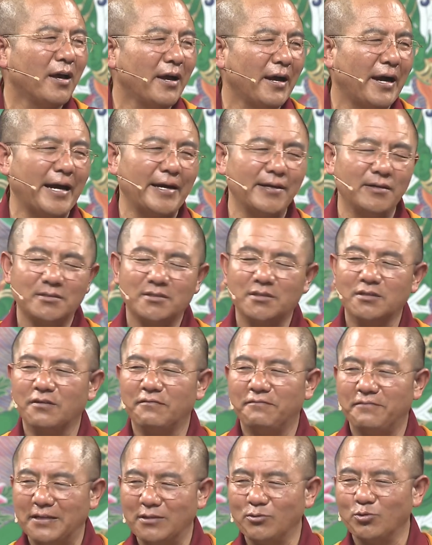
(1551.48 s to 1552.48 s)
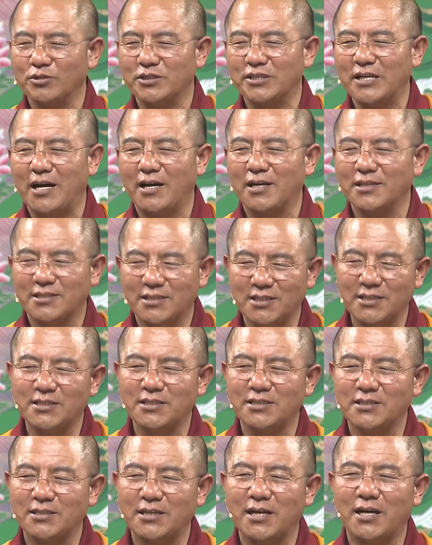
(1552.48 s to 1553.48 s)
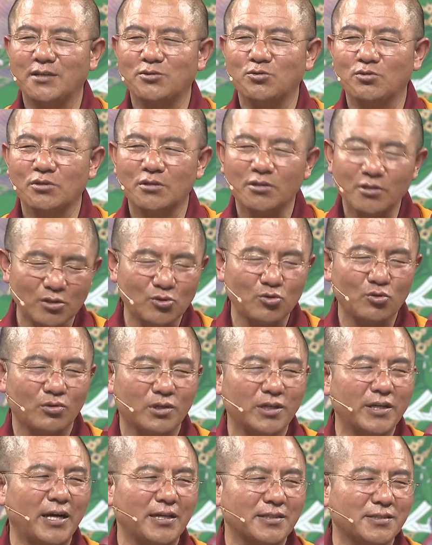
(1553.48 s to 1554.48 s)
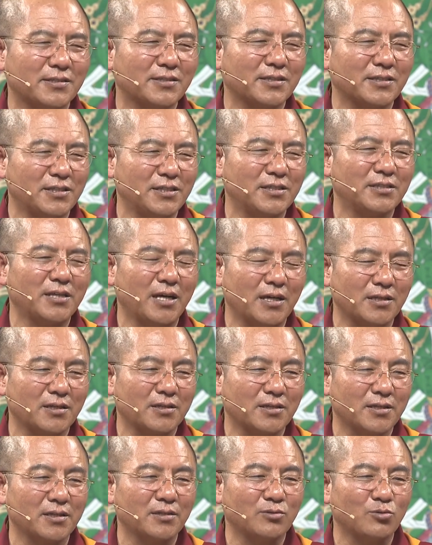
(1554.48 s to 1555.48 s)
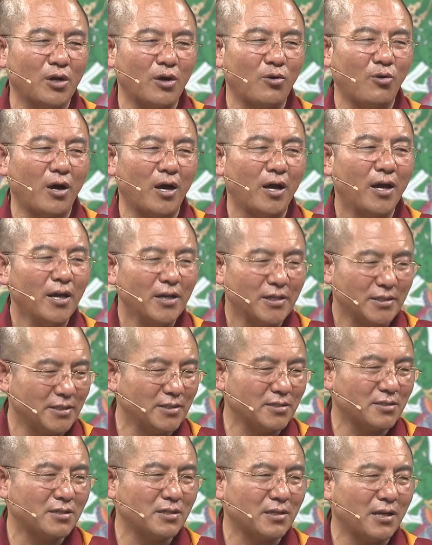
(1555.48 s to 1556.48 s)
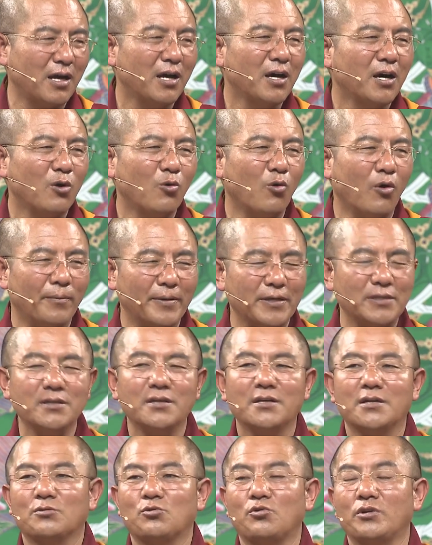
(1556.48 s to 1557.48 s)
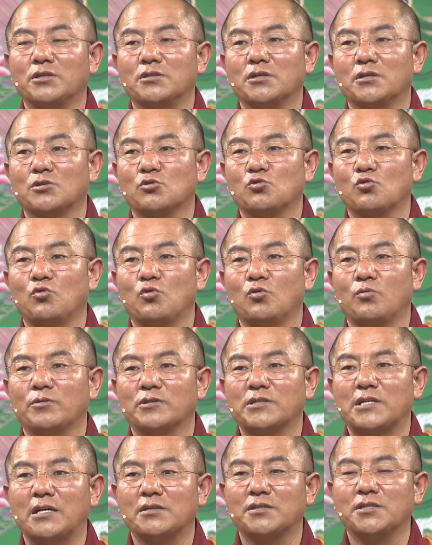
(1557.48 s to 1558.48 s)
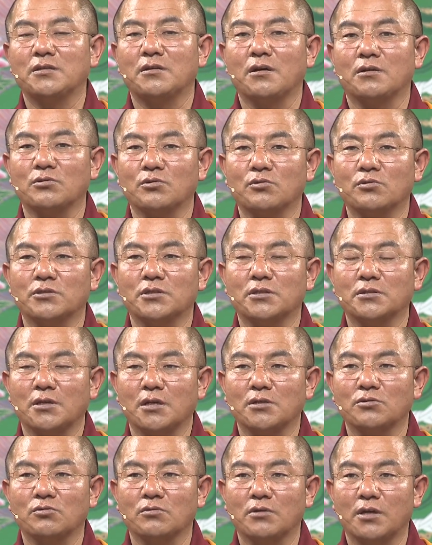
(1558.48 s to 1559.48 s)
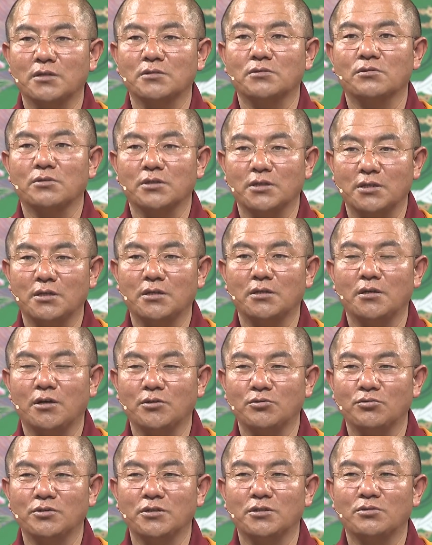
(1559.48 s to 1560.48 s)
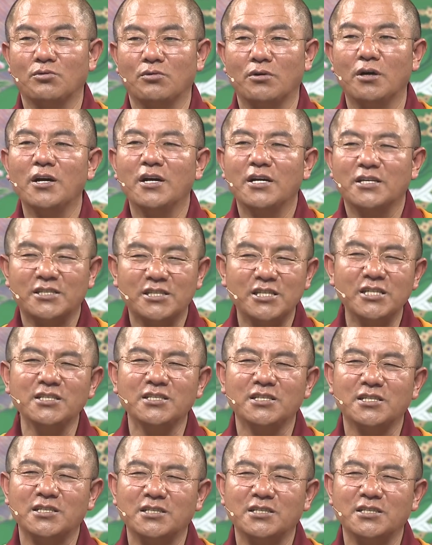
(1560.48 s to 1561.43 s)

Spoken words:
Actually, in order to benefit sentient beings, the compassionate Buddha can transform into various forms, male or female, and in